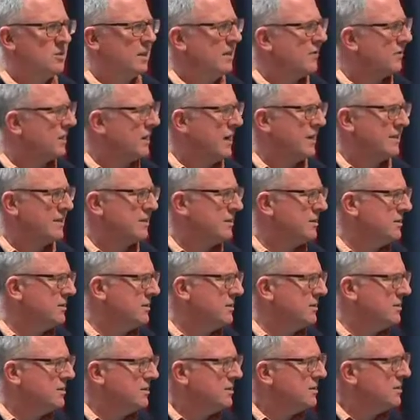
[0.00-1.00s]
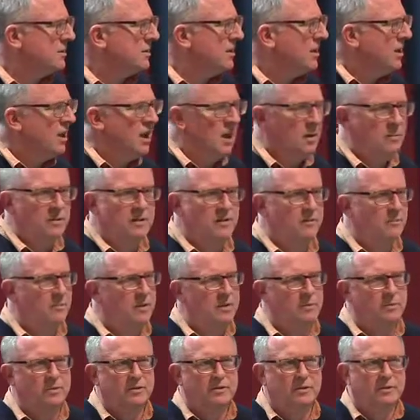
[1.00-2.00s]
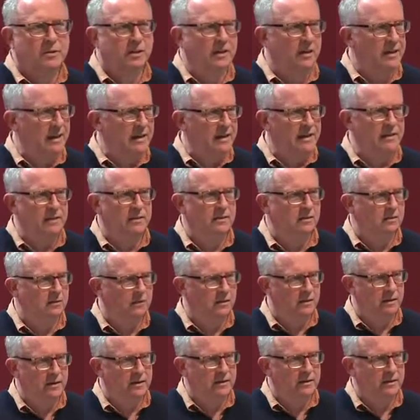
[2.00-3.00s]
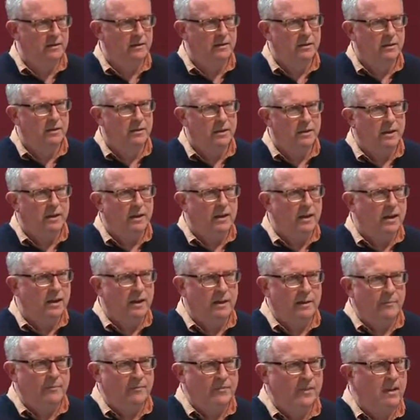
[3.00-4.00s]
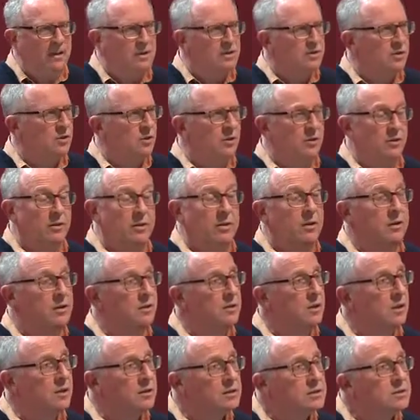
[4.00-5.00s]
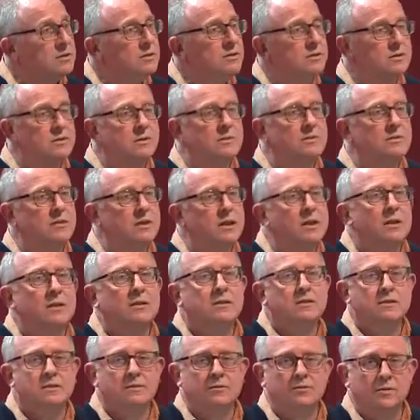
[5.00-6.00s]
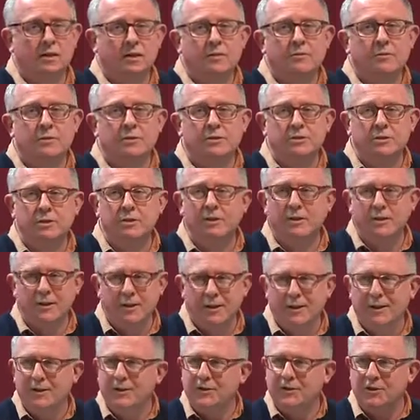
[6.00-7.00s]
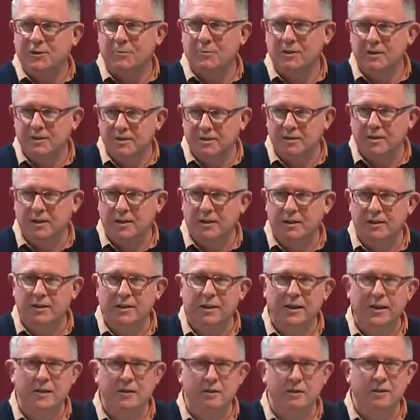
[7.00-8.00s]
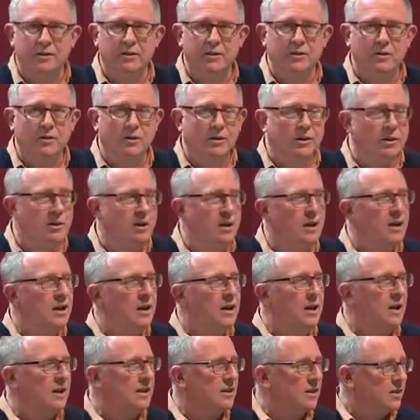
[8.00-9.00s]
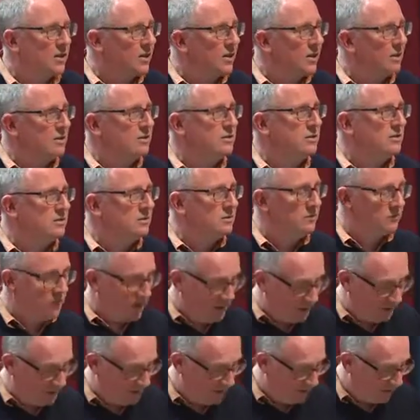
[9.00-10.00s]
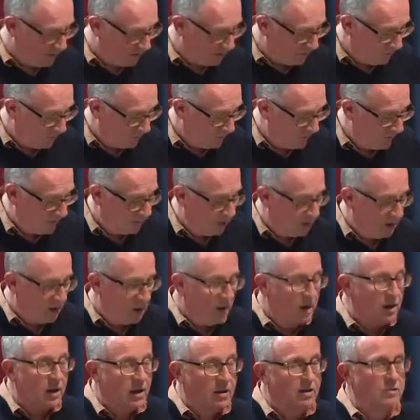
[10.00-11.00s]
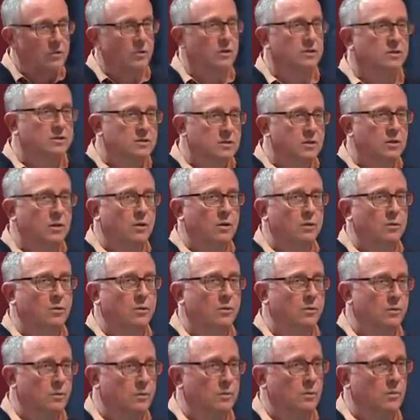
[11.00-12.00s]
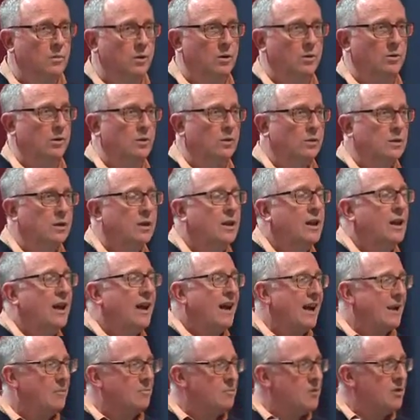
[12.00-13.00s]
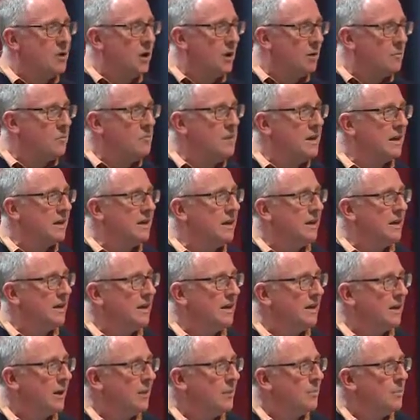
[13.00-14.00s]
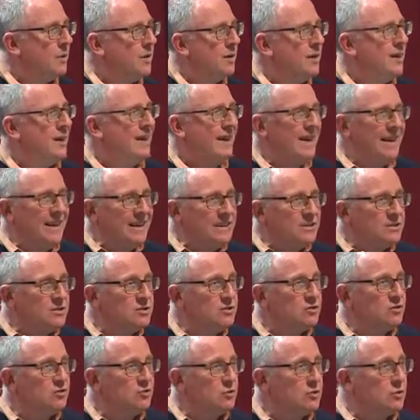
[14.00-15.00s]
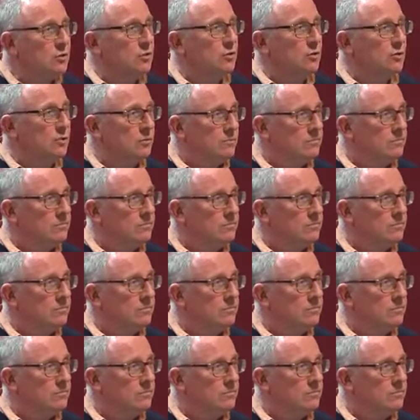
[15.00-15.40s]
we have classicists and we have people doing Latin and Greek. So there are thousands of years of literature to be studied here in York and thousands of years of literature across the whole world. I'm not making it up, it's true.